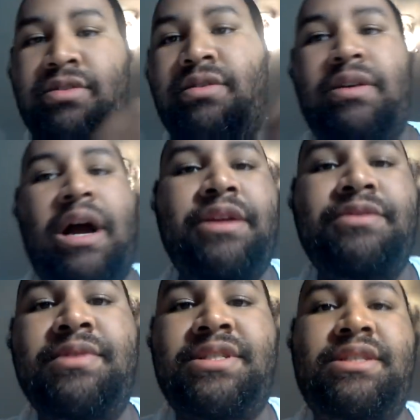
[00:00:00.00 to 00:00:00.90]
You know how
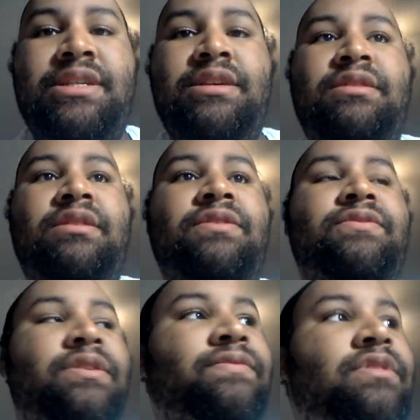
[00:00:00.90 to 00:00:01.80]
you would see
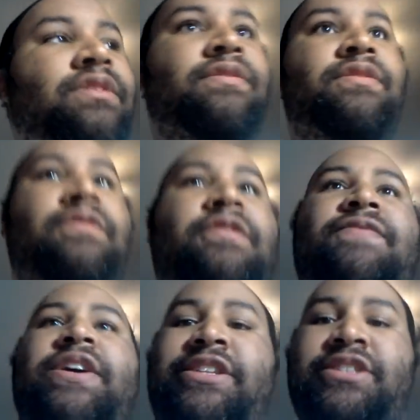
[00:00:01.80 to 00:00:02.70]
the
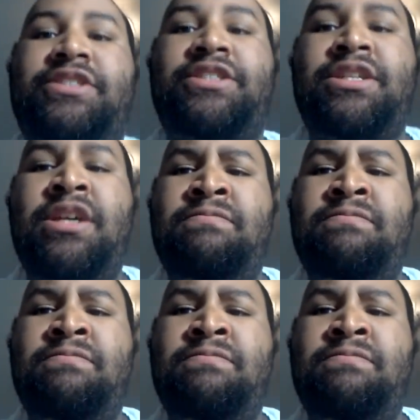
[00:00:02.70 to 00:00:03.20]
victors,